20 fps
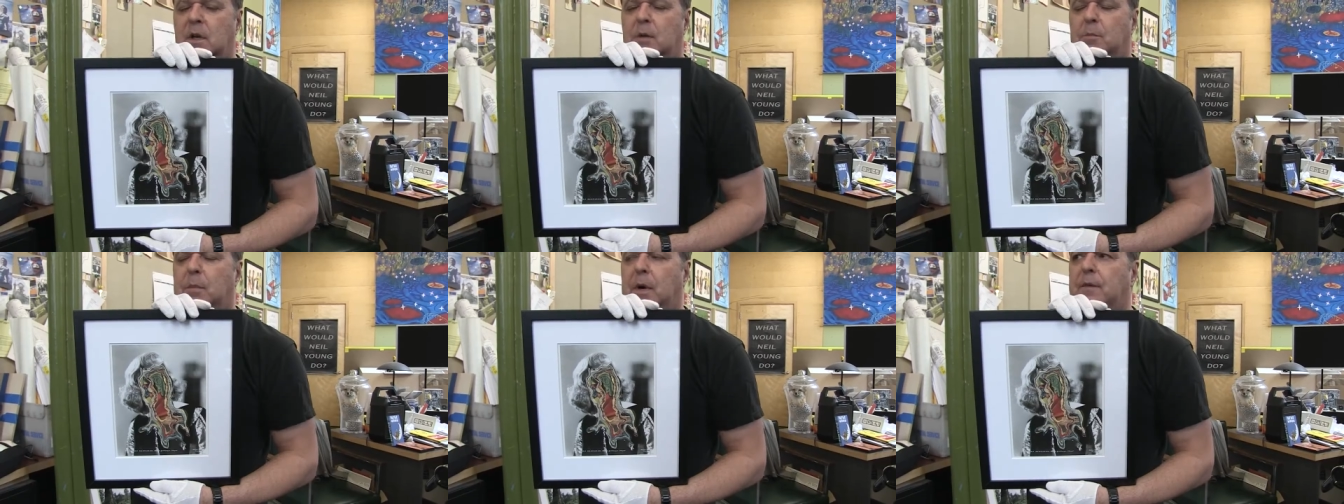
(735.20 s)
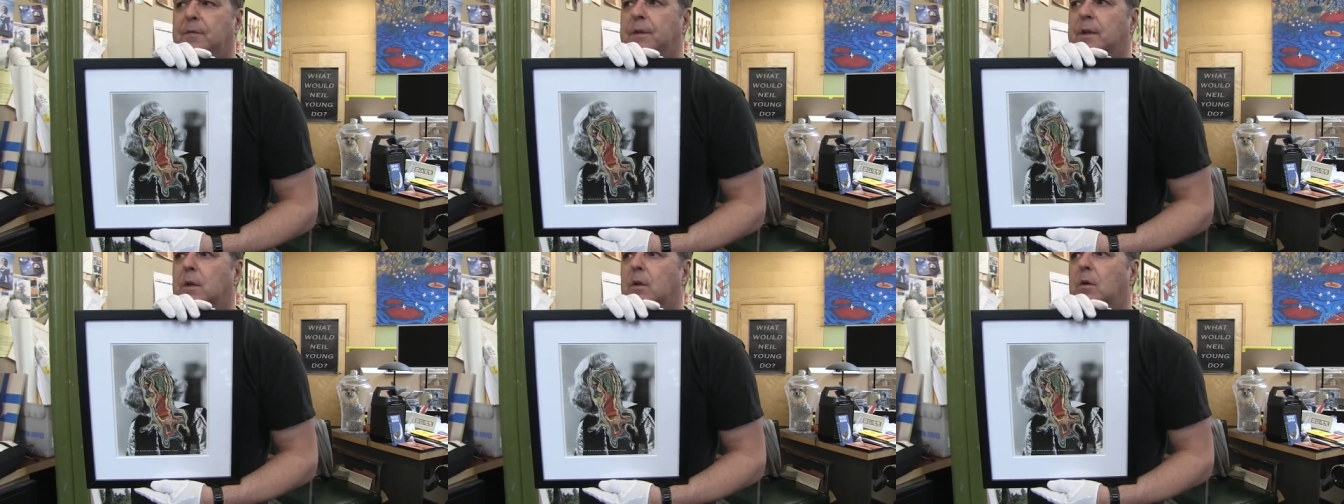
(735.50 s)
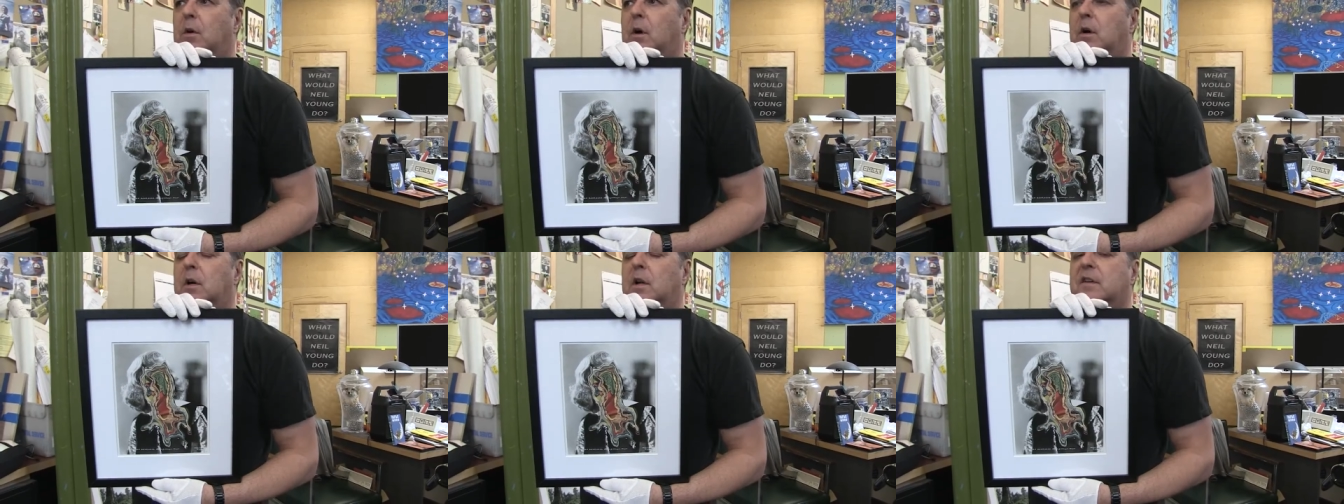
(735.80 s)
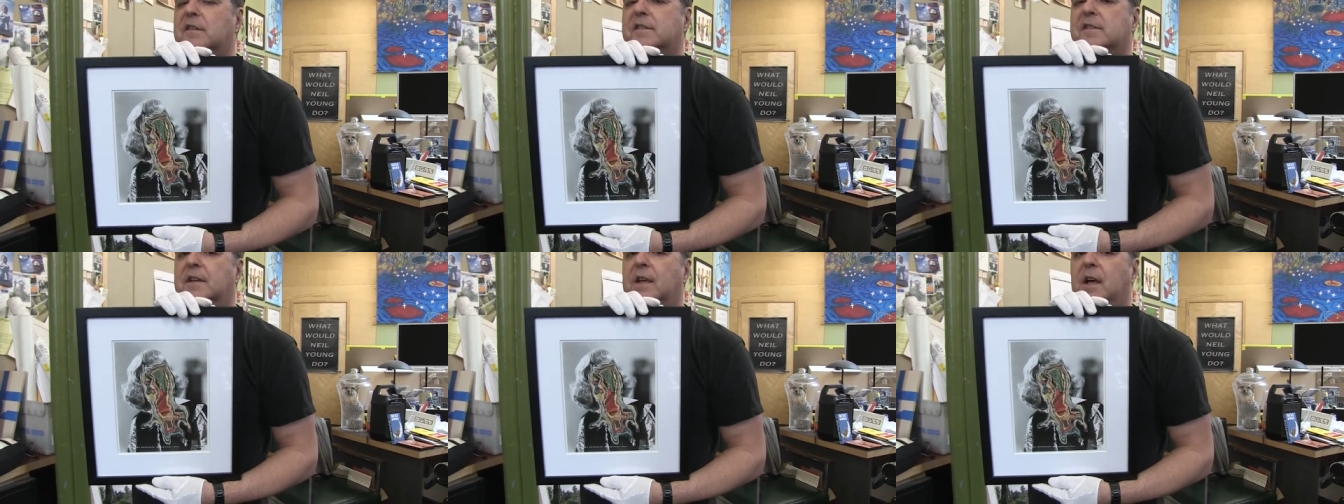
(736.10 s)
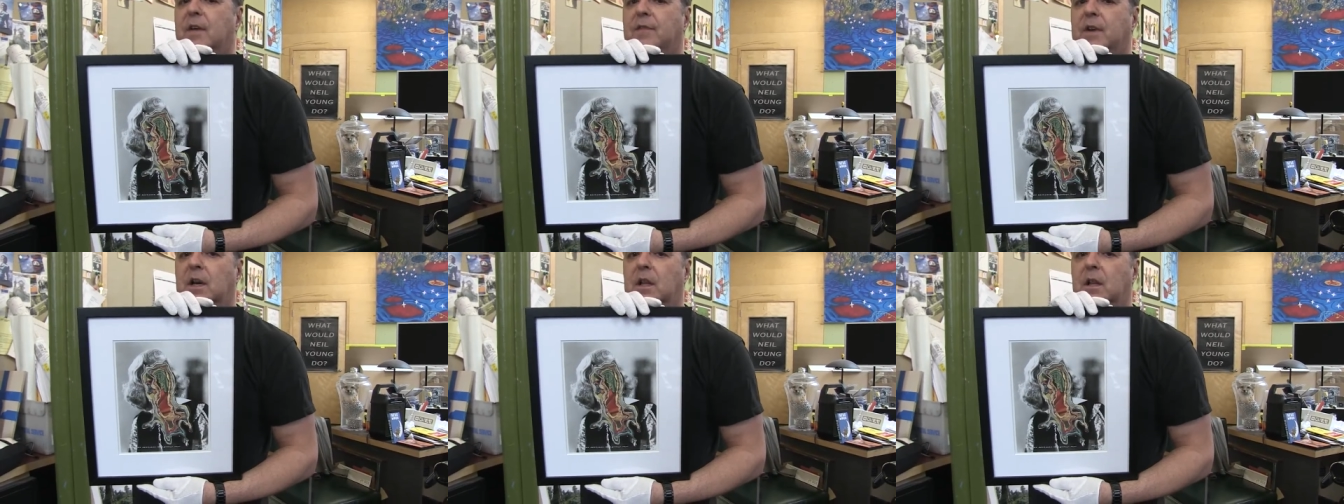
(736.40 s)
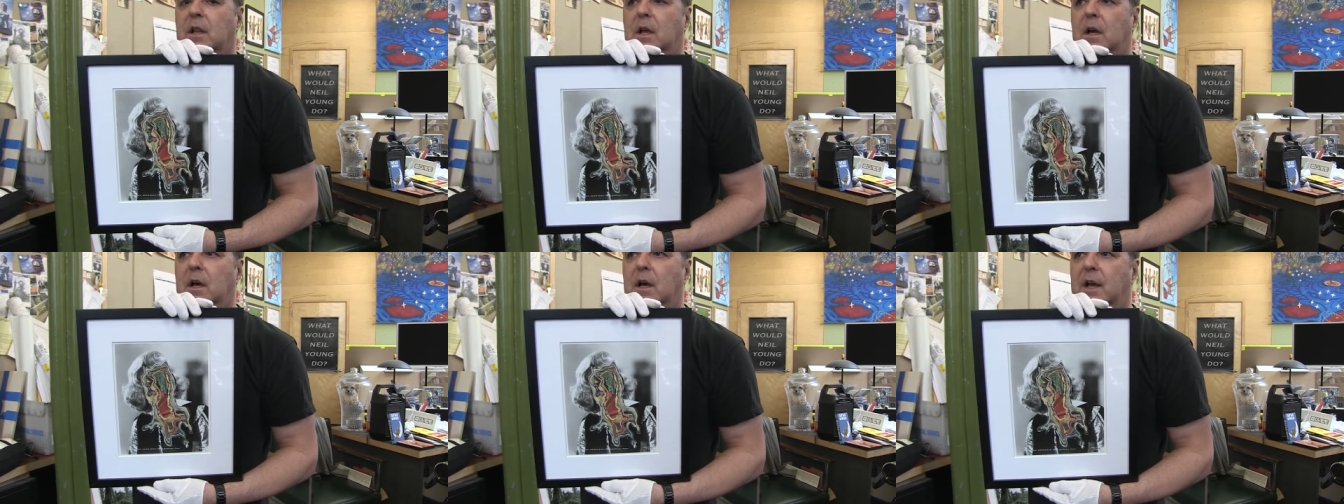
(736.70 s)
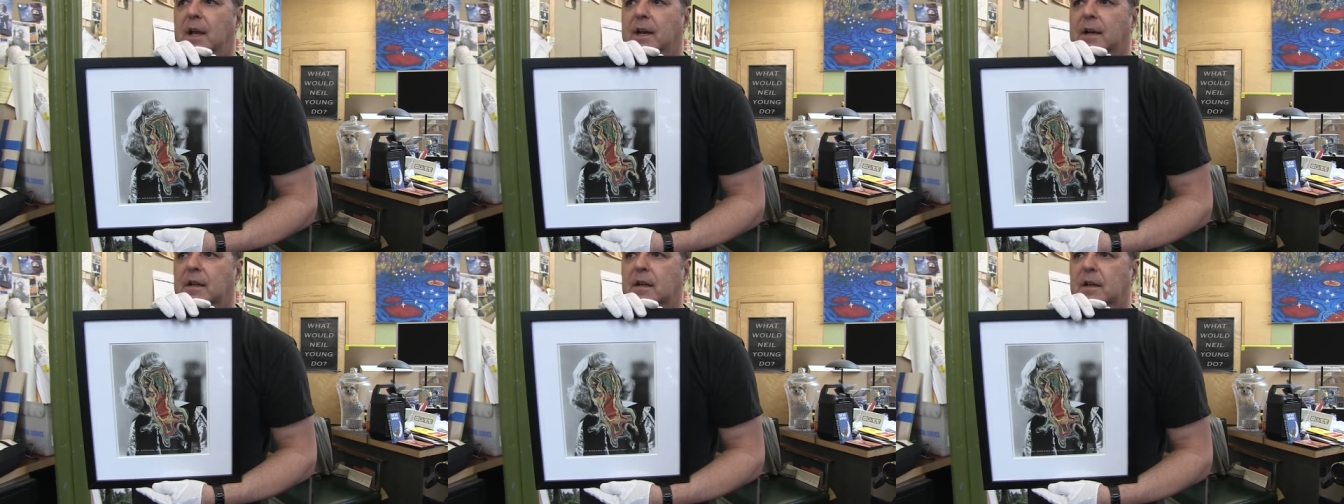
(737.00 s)
Buffalo artist Kevin
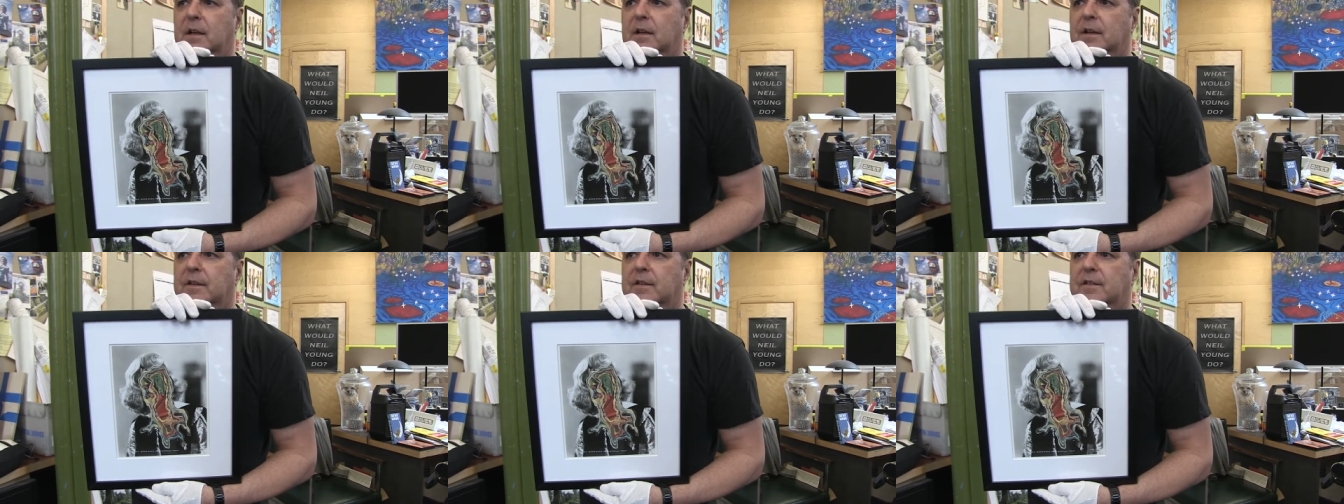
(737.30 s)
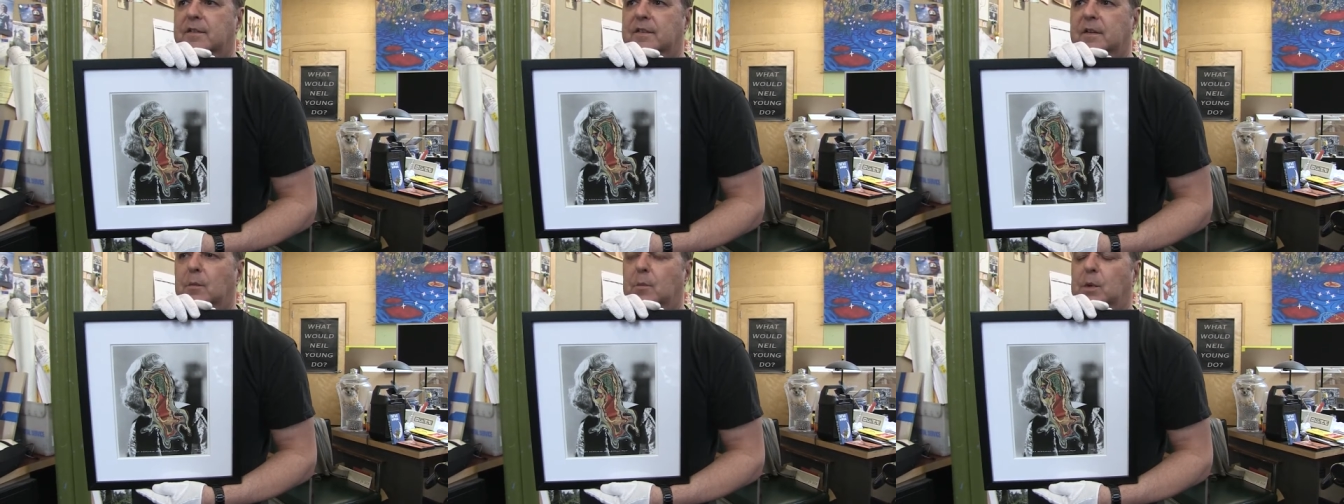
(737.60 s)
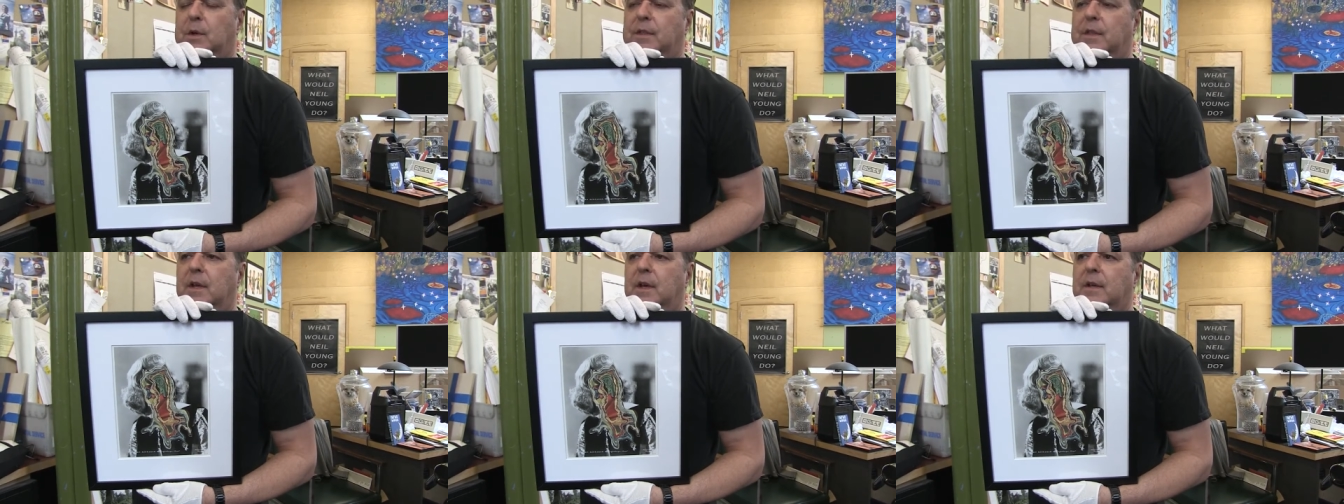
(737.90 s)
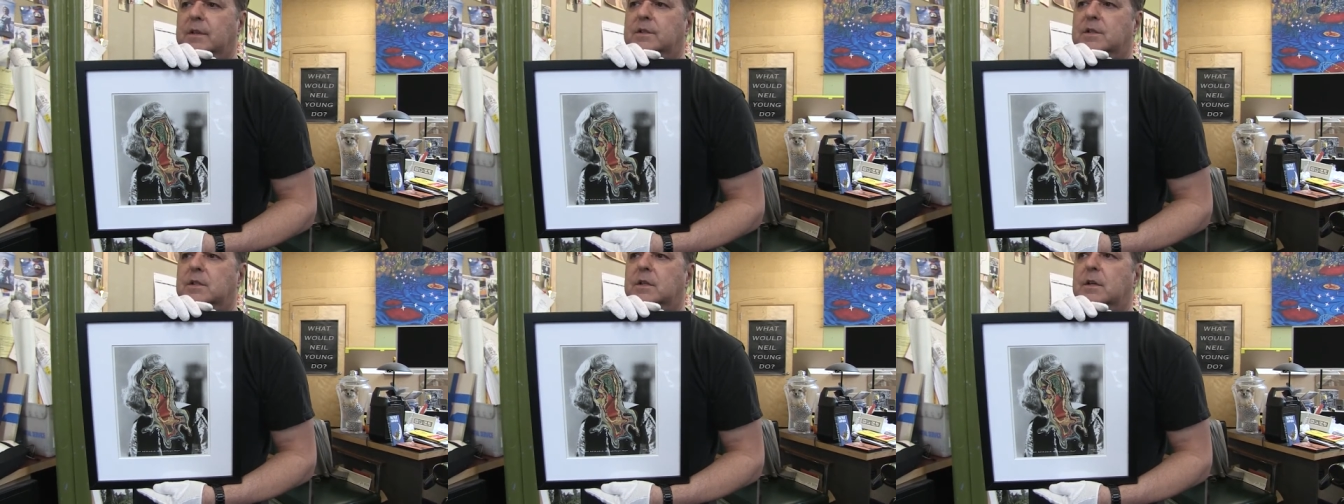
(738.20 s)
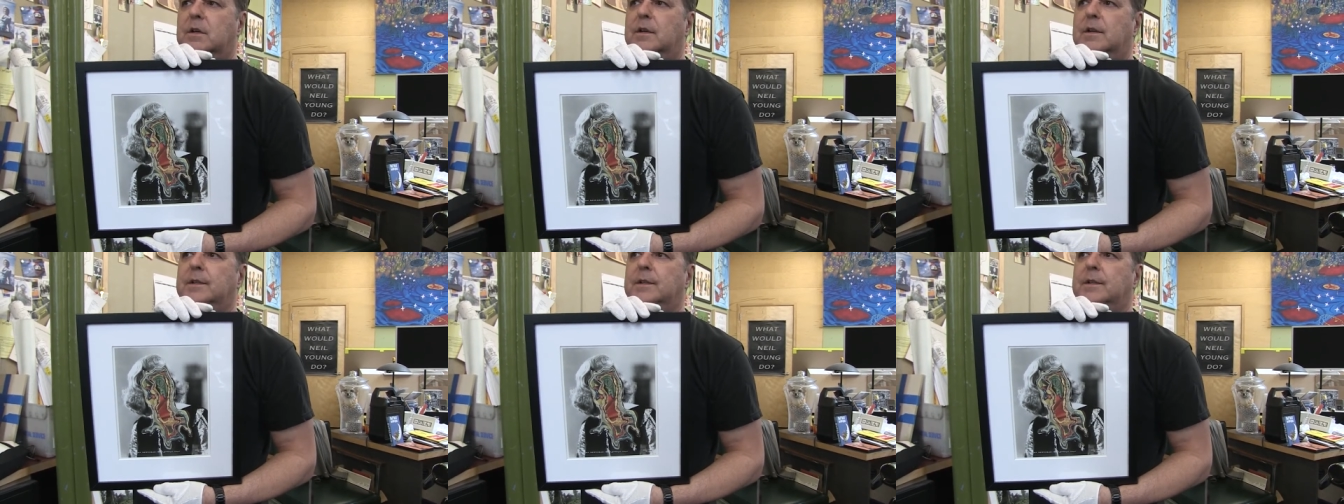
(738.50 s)
Kline is someone that